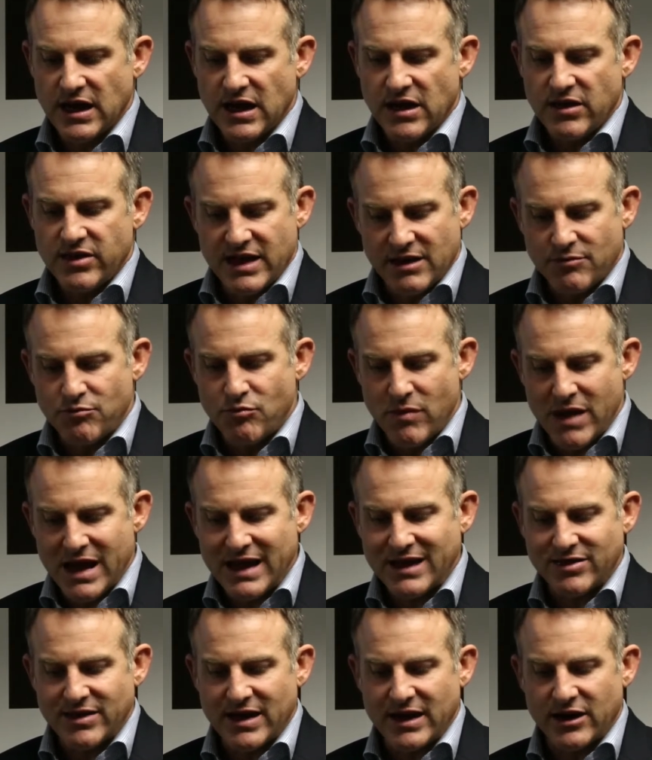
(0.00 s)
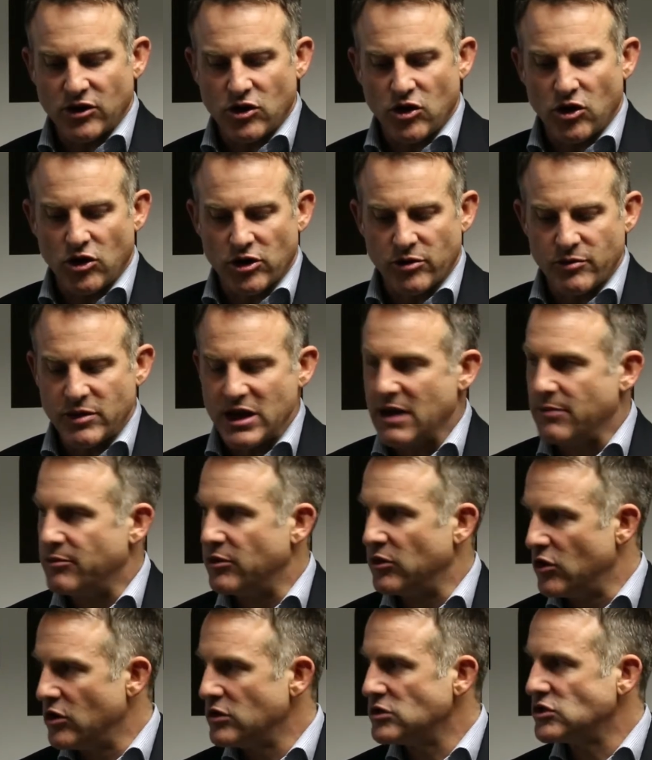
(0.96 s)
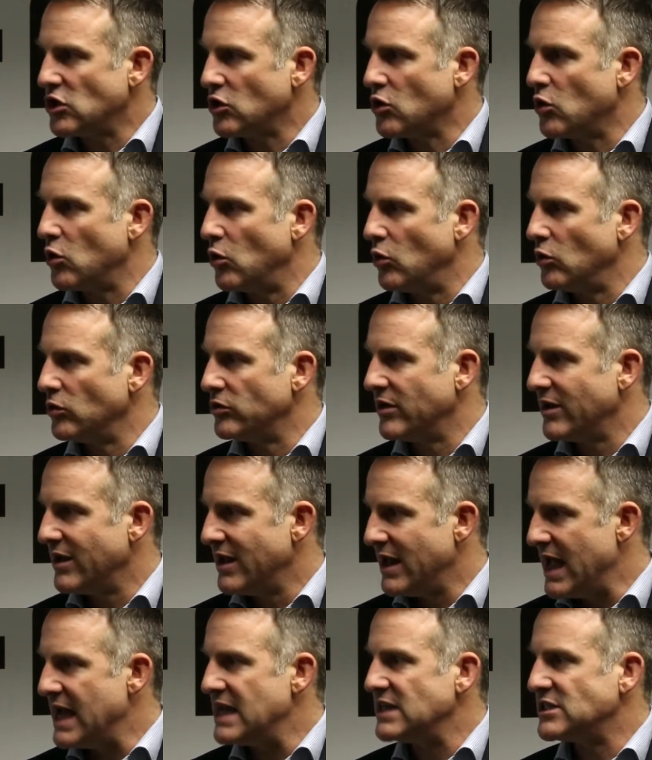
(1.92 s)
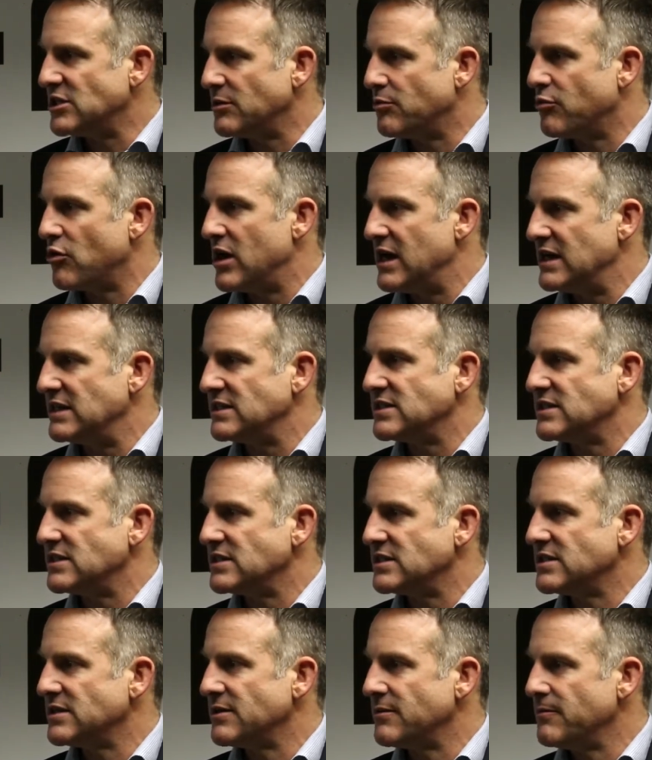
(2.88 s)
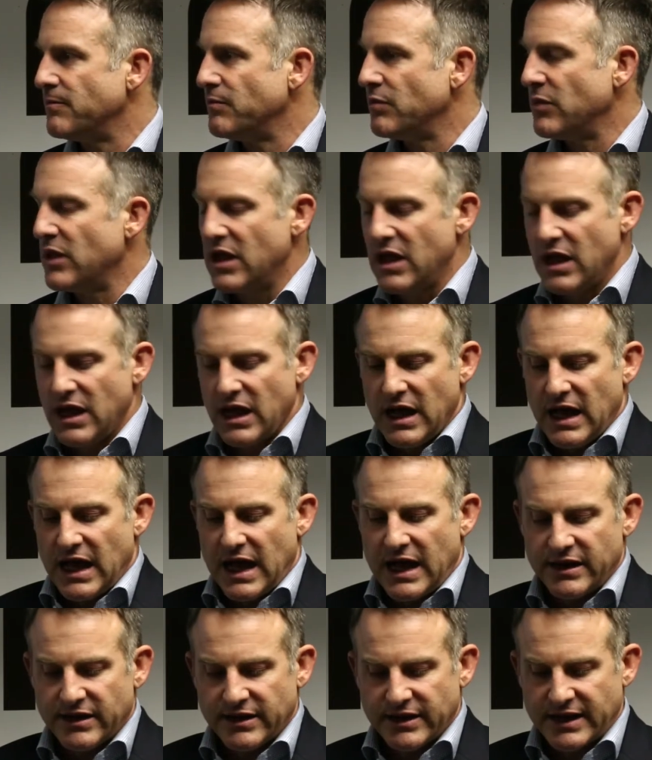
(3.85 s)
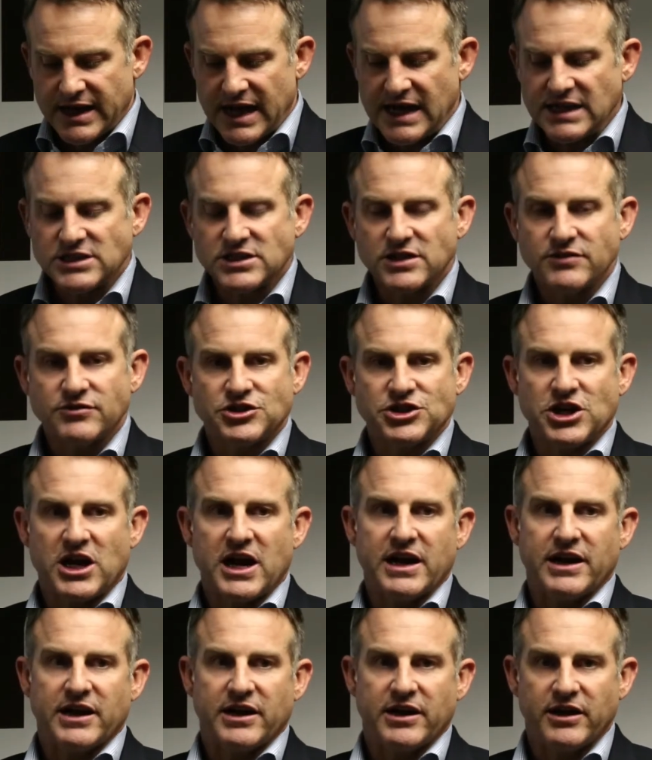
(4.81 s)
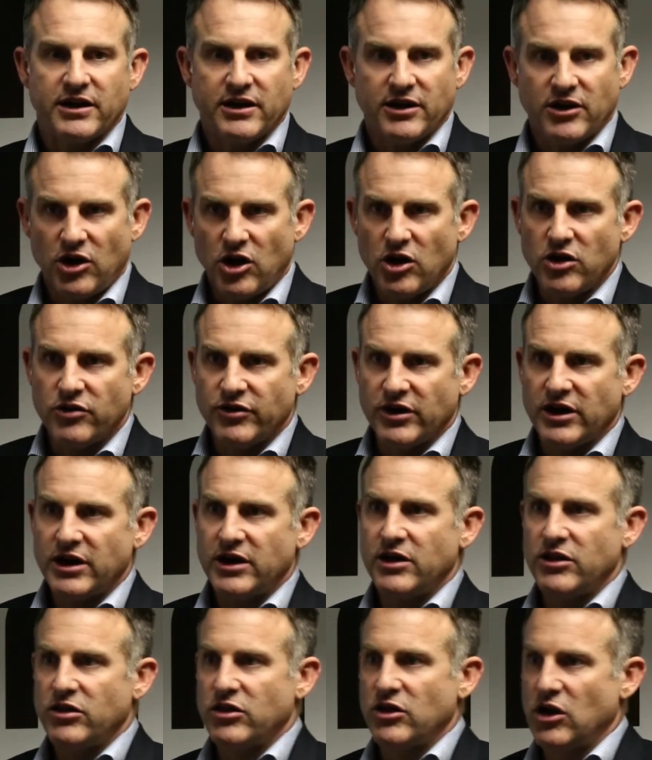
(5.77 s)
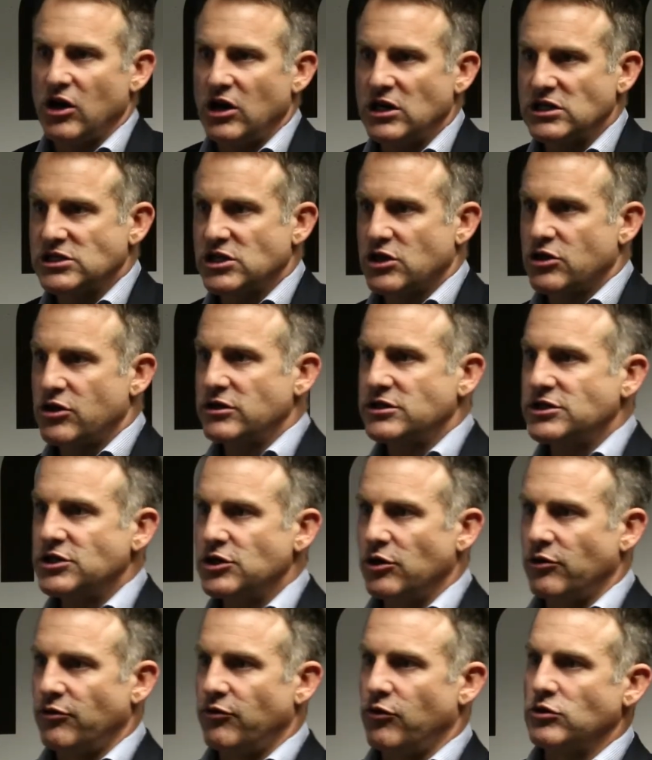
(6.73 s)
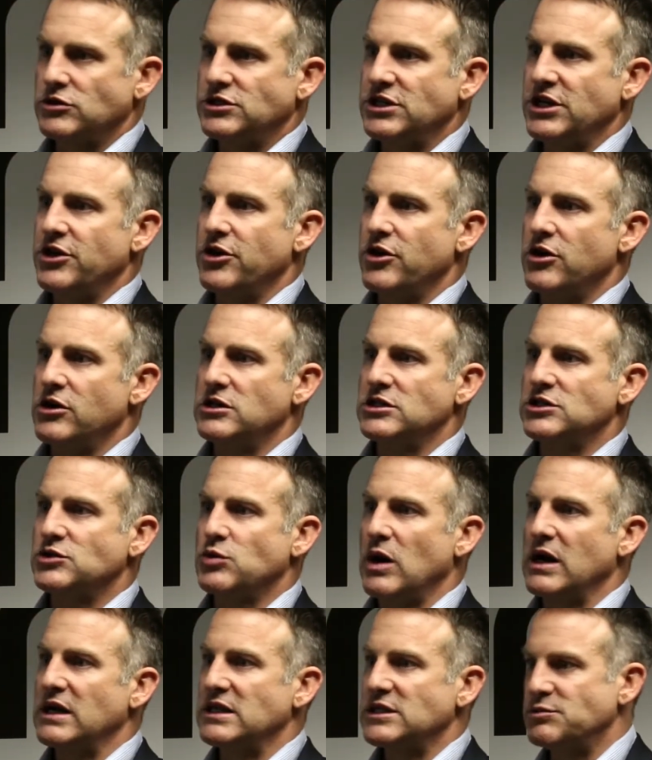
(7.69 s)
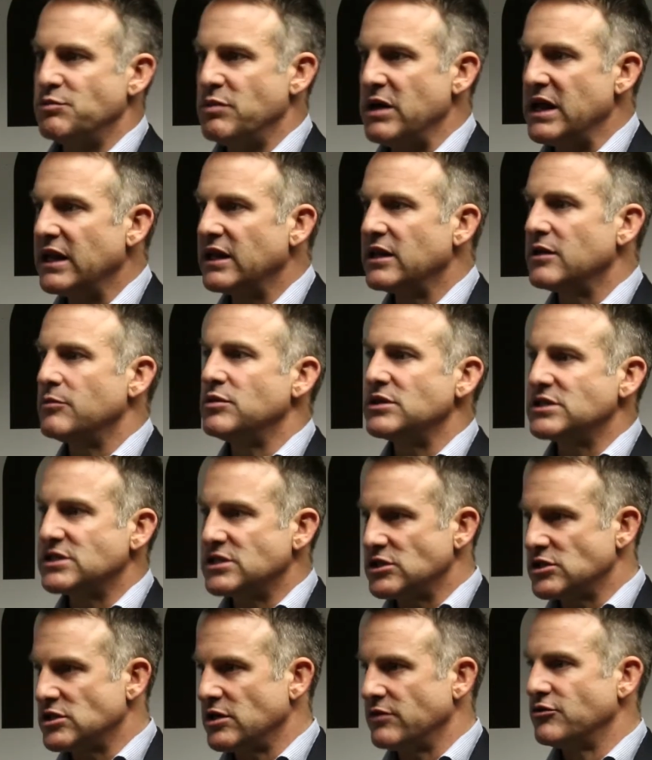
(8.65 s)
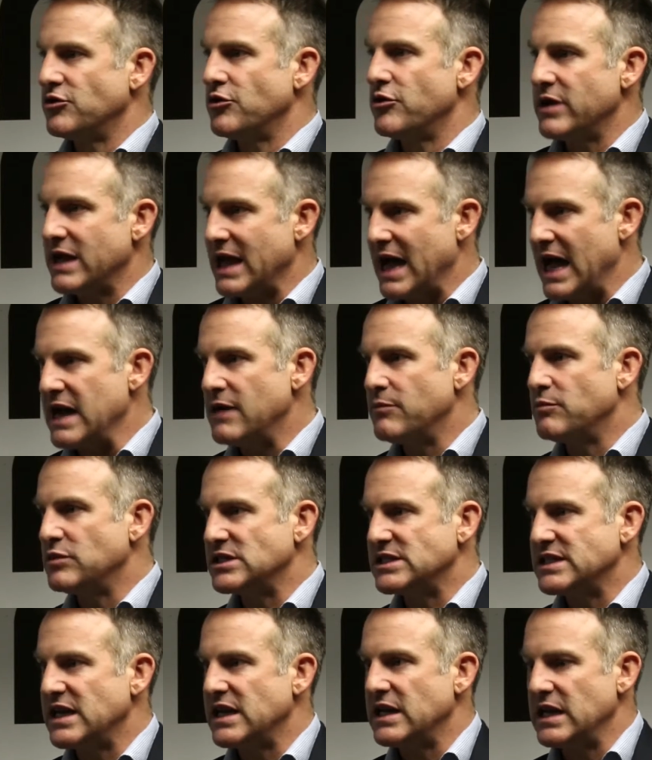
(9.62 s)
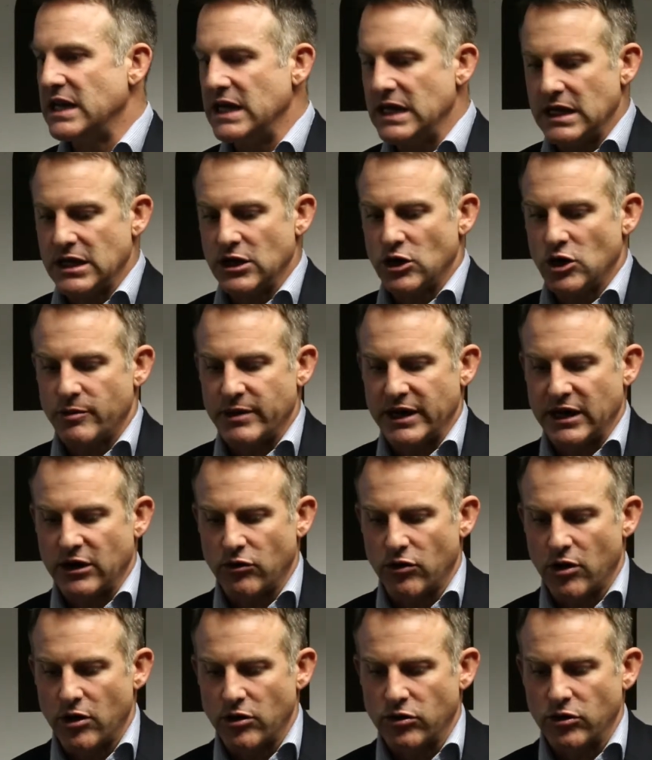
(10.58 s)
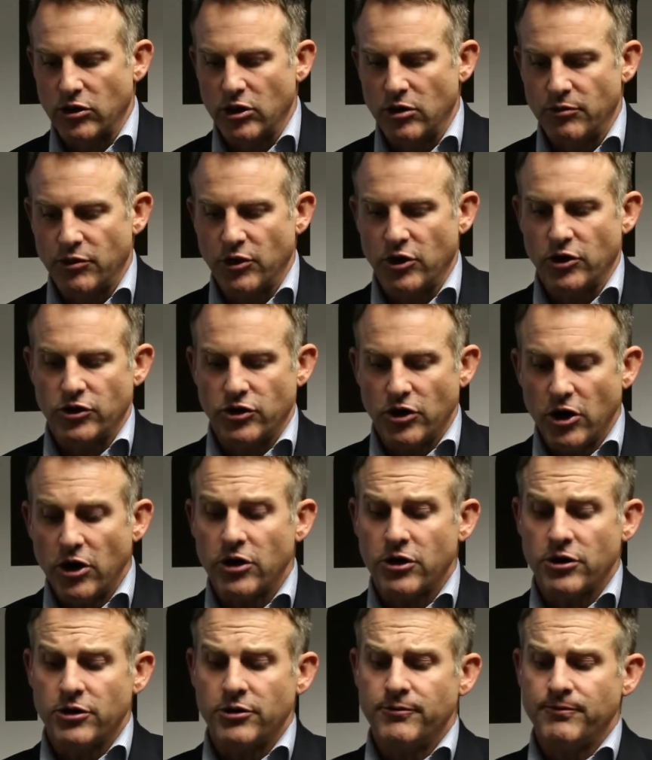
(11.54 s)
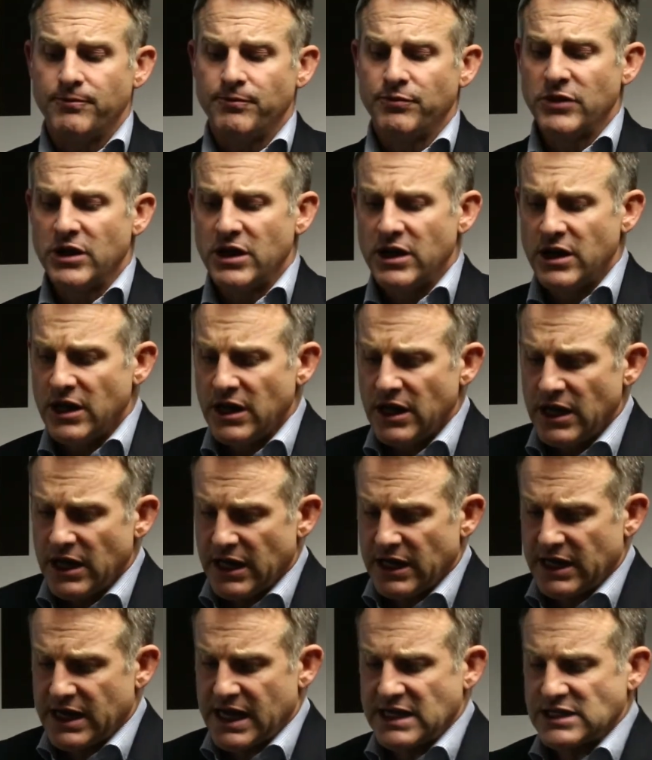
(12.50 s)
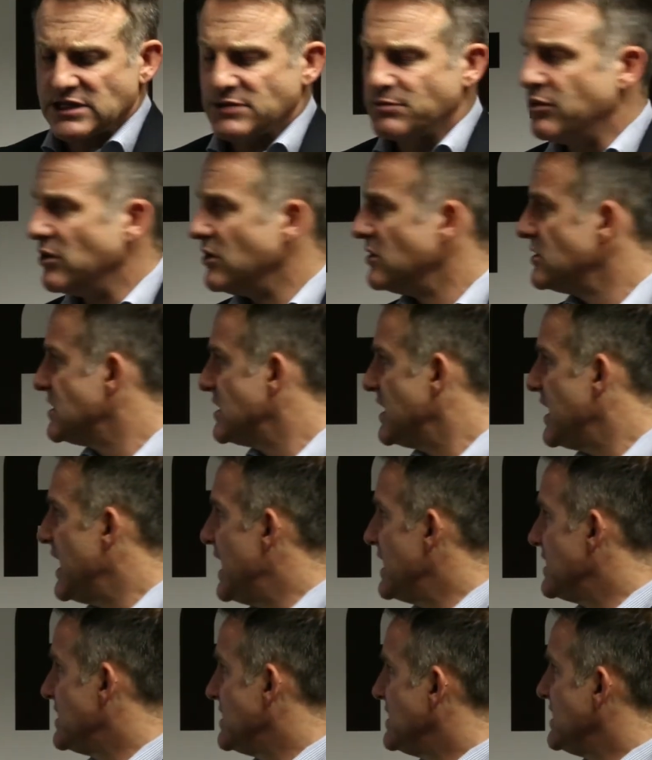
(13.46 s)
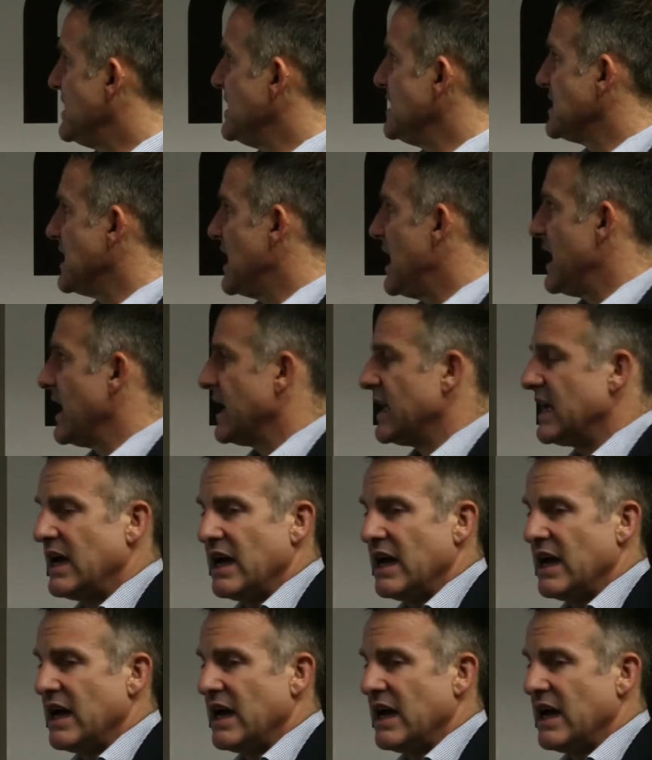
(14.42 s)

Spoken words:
that make that economy up, and those are called enterprises. And in the case of China, over the last 30 or 40 years, while it's been in the business of doing 8% economic growth per year, it has built entities like